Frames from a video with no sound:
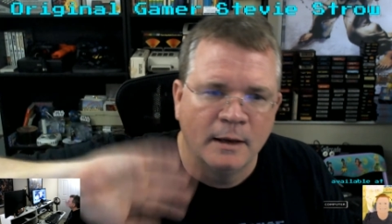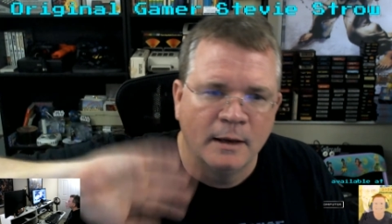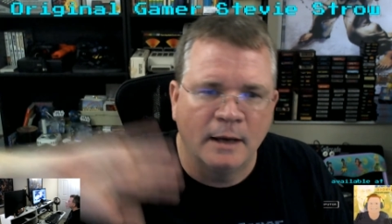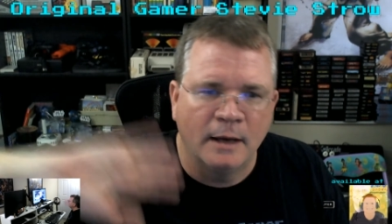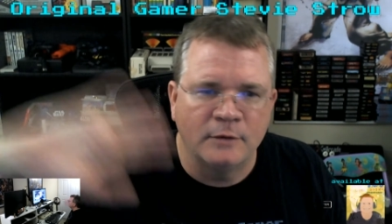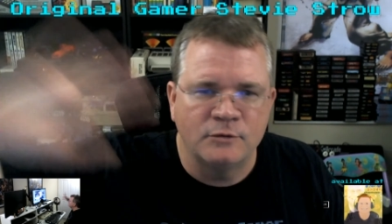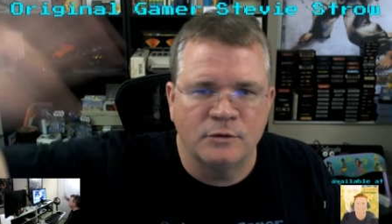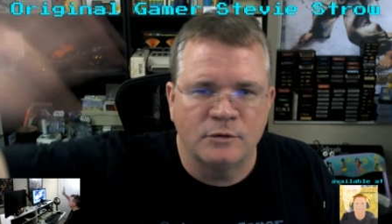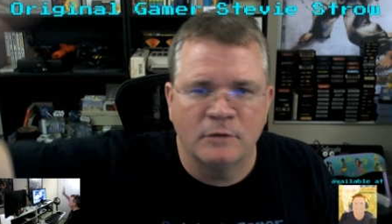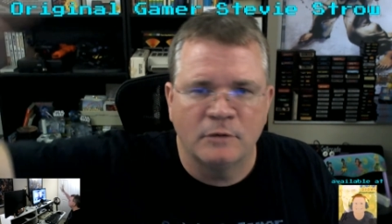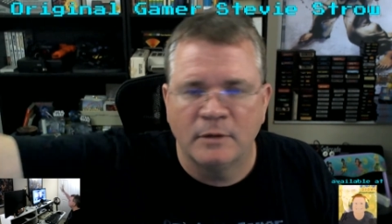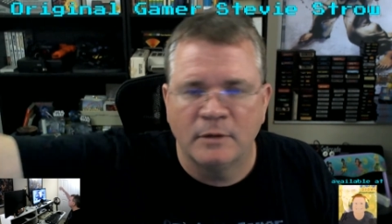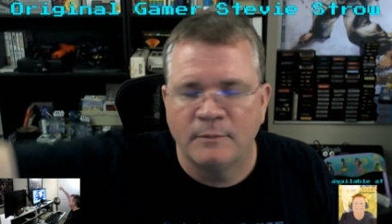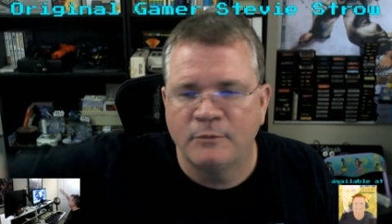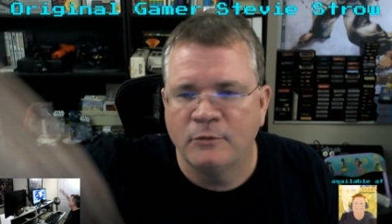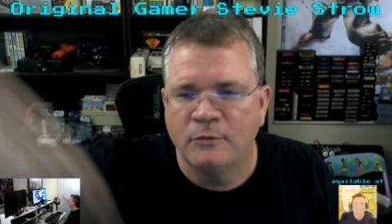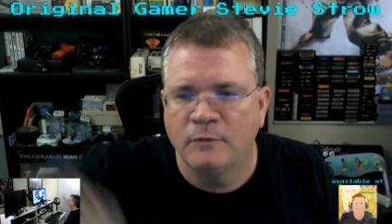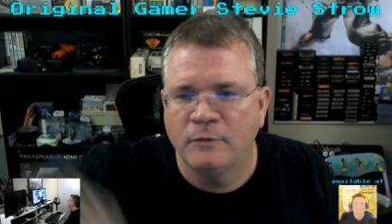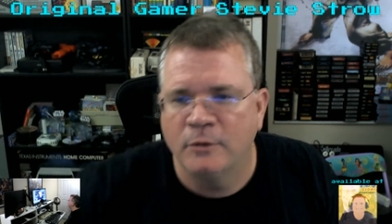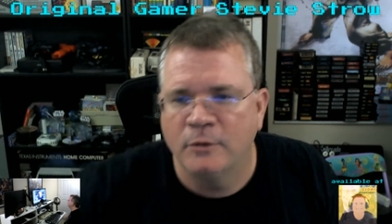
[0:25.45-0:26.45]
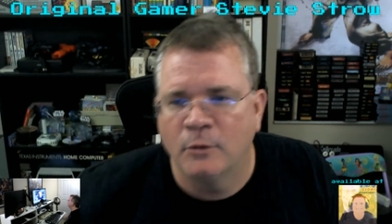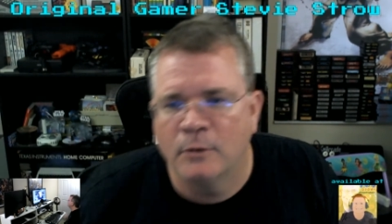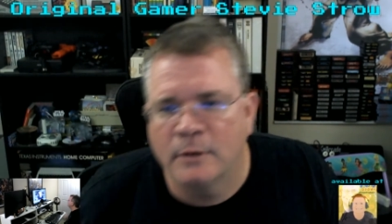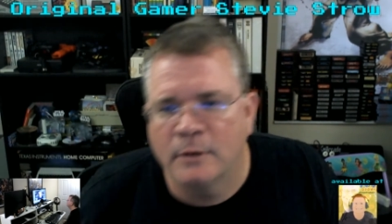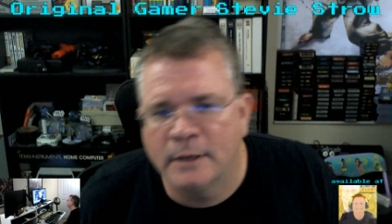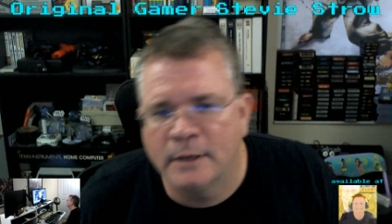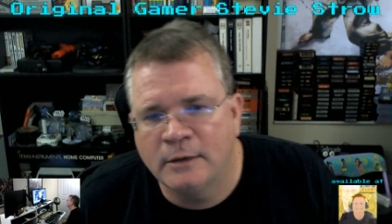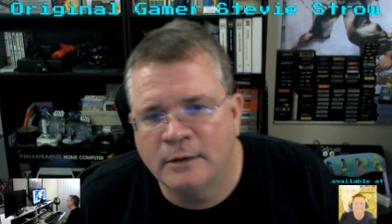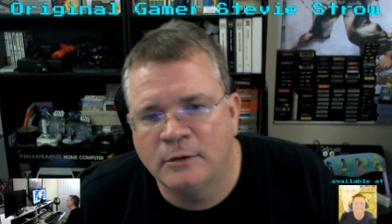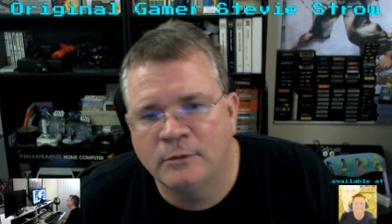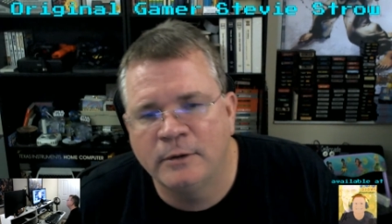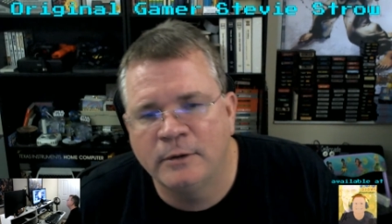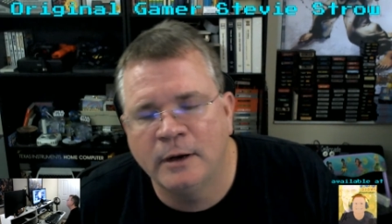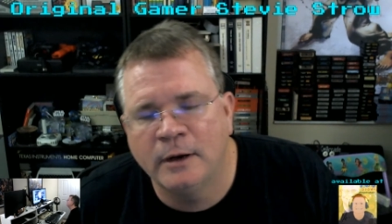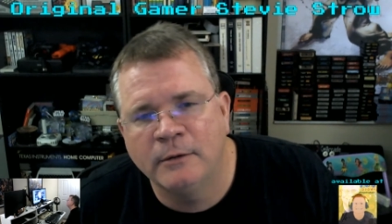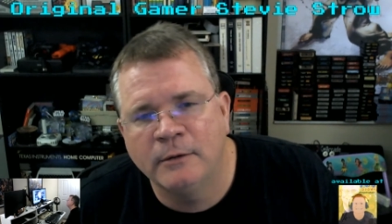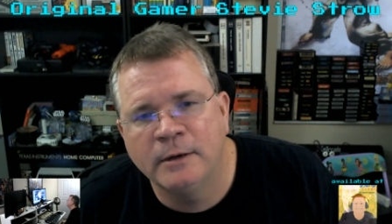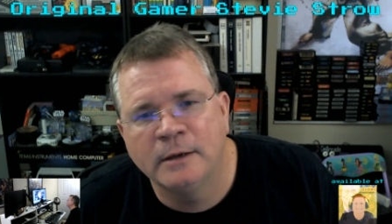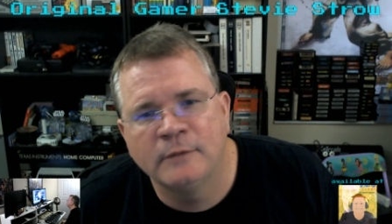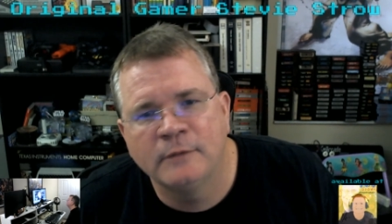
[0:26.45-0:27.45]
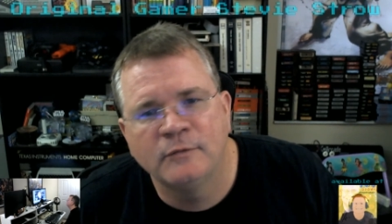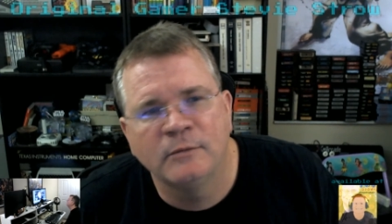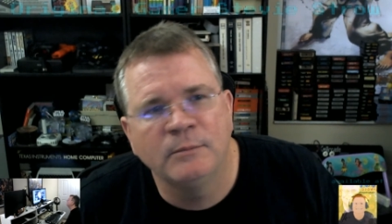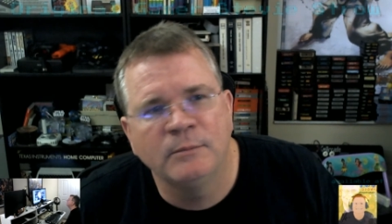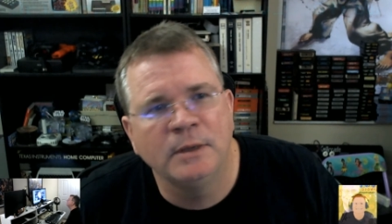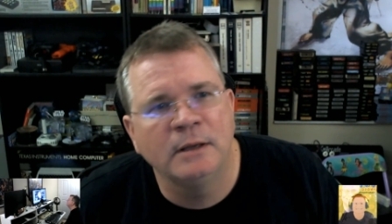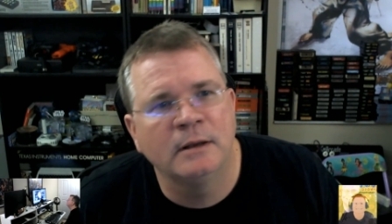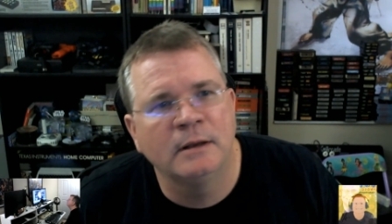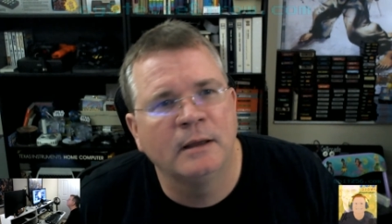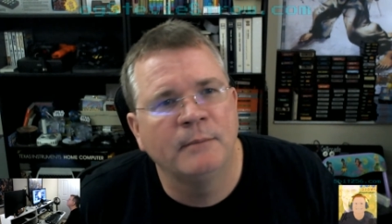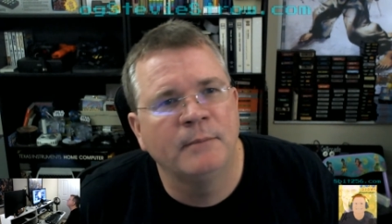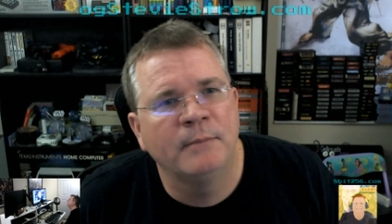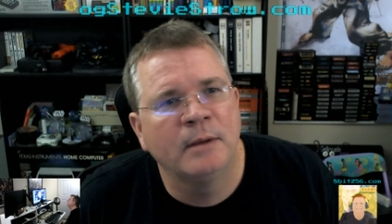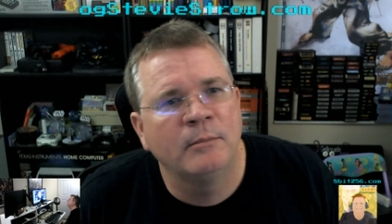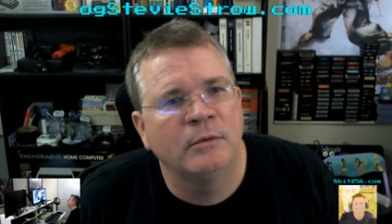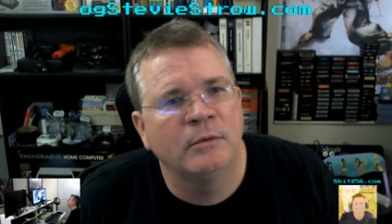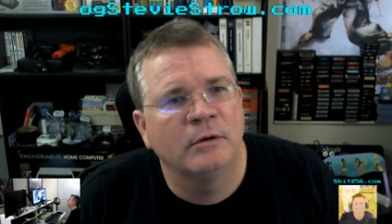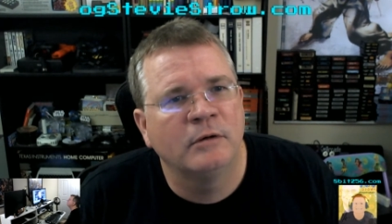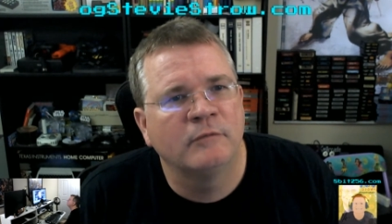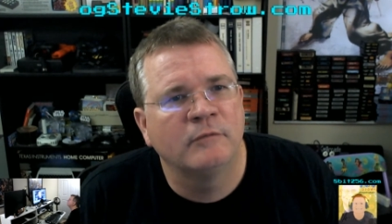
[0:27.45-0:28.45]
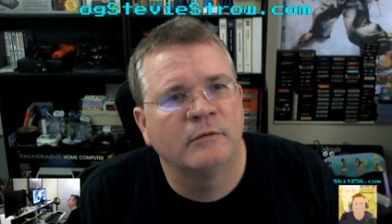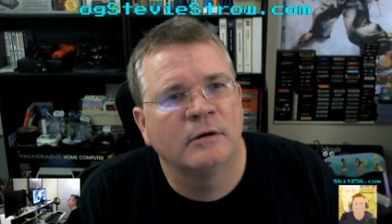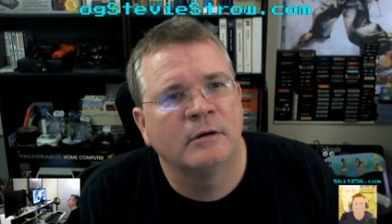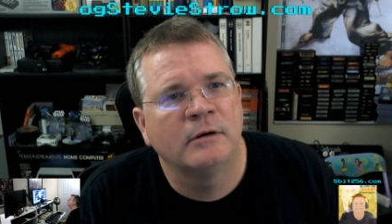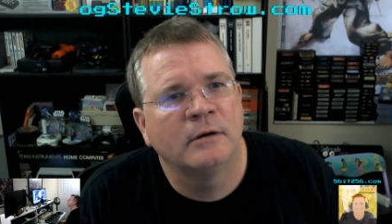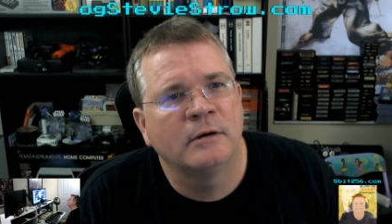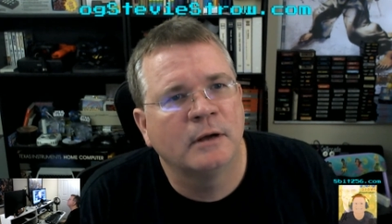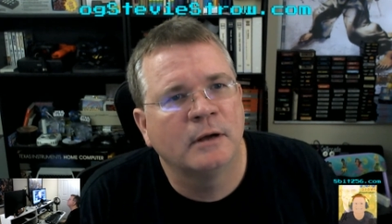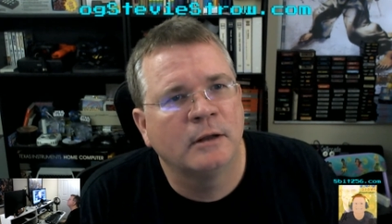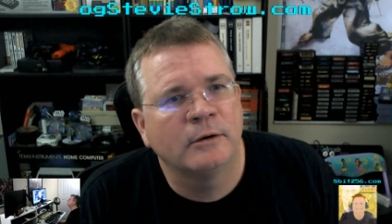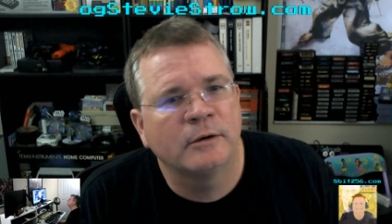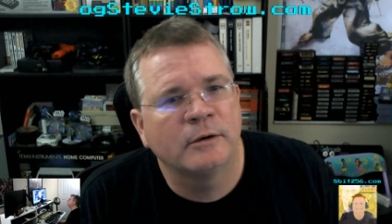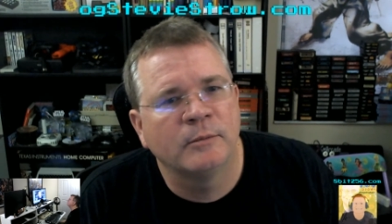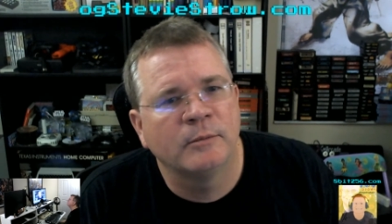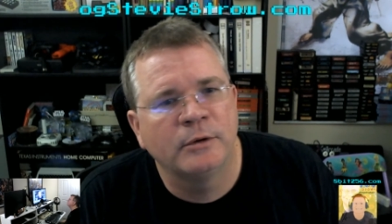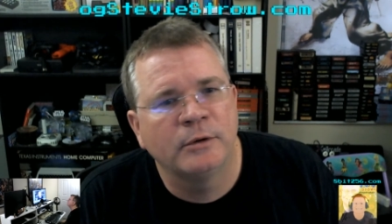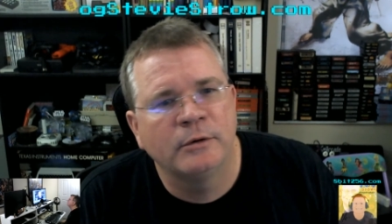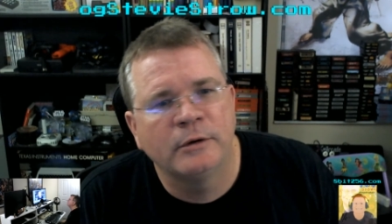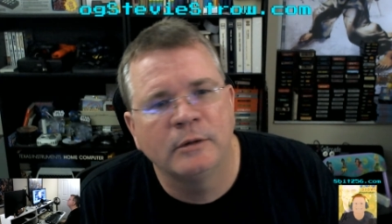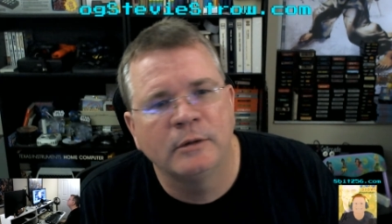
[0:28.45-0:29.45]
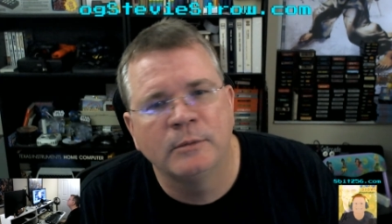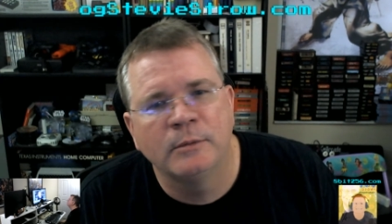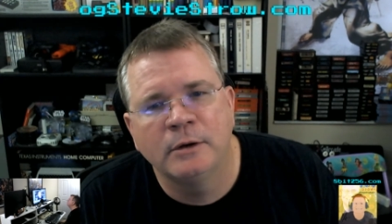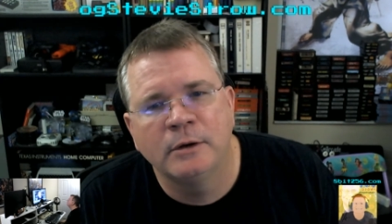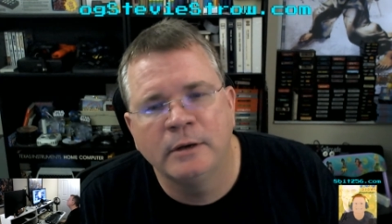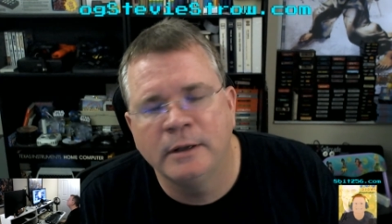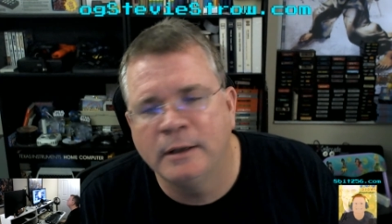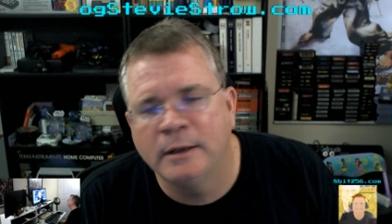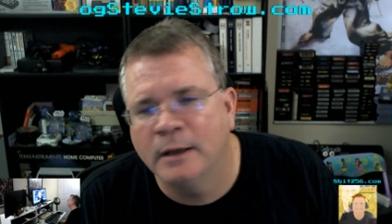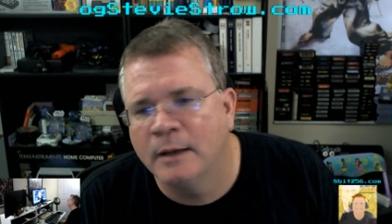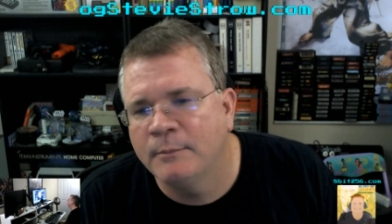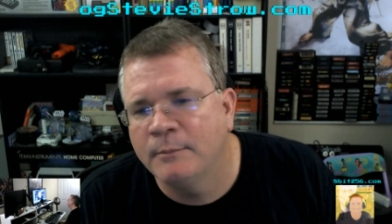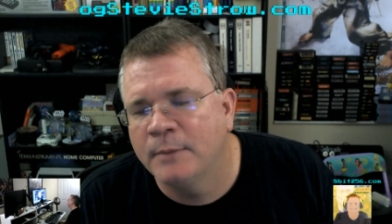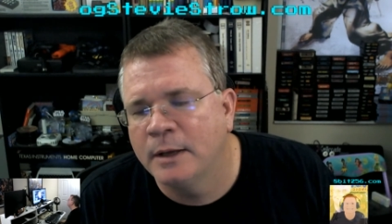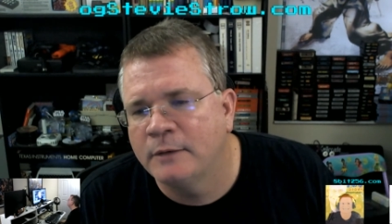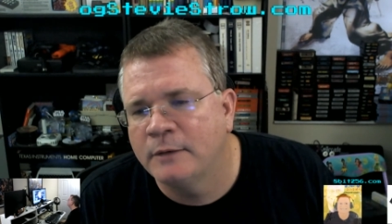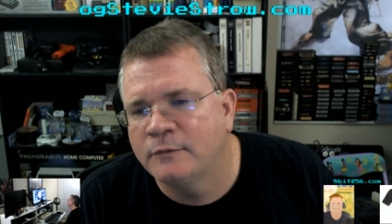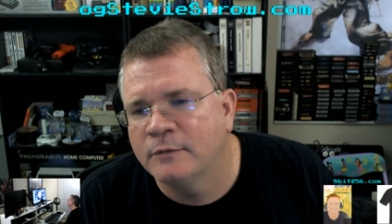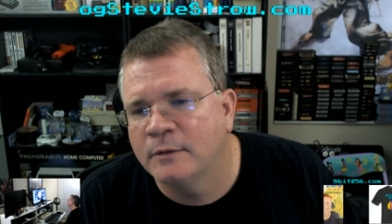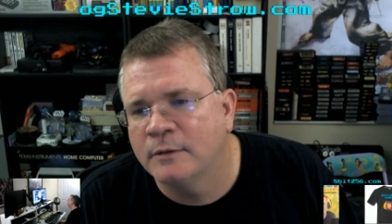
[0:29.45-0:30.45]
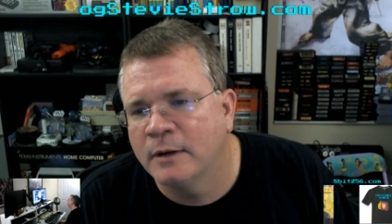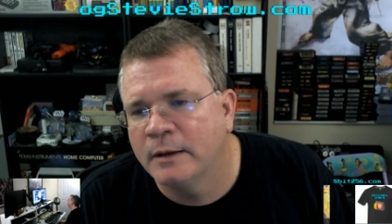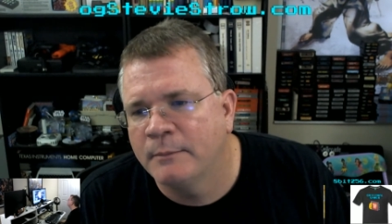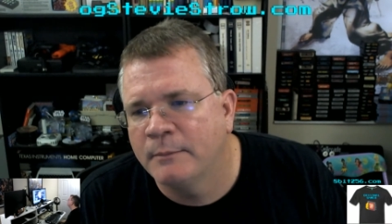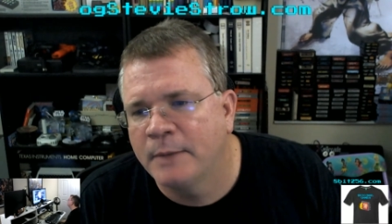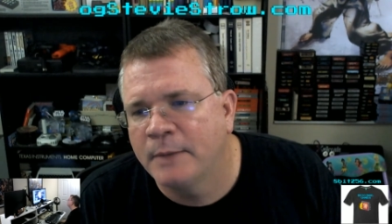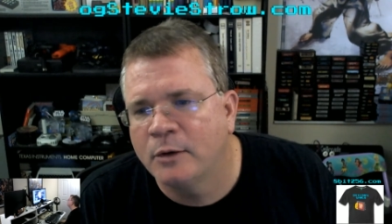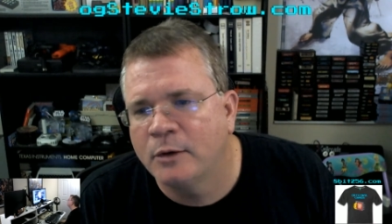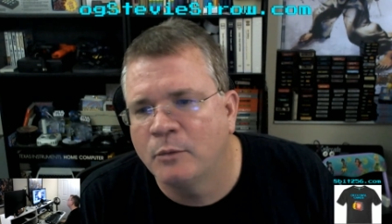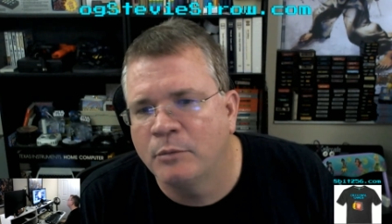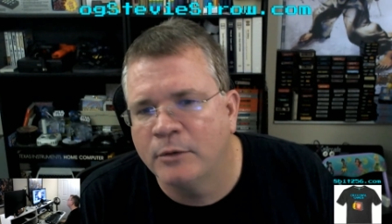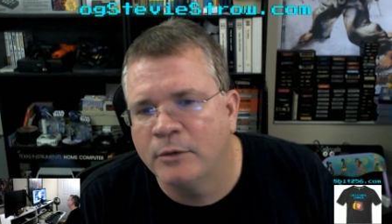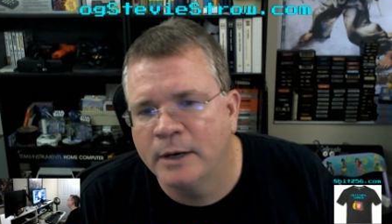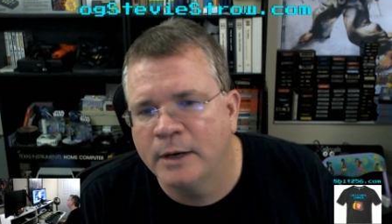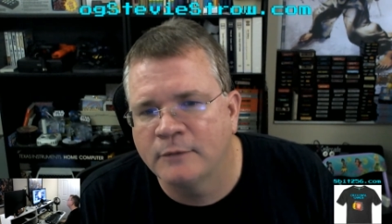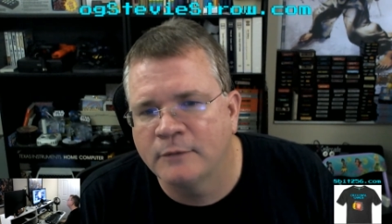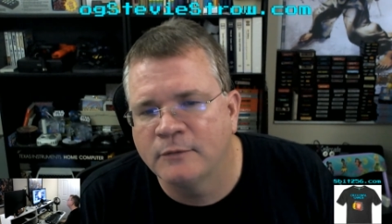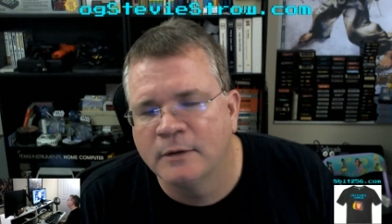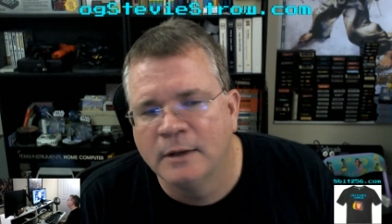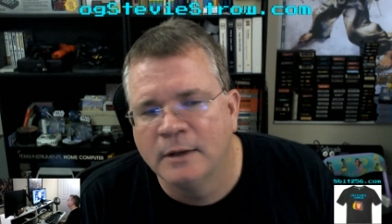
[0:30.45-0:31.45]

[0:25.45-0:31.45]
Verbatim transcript: I drove up to the Orlando area to meet a member of our color computer community. I met Michael Brant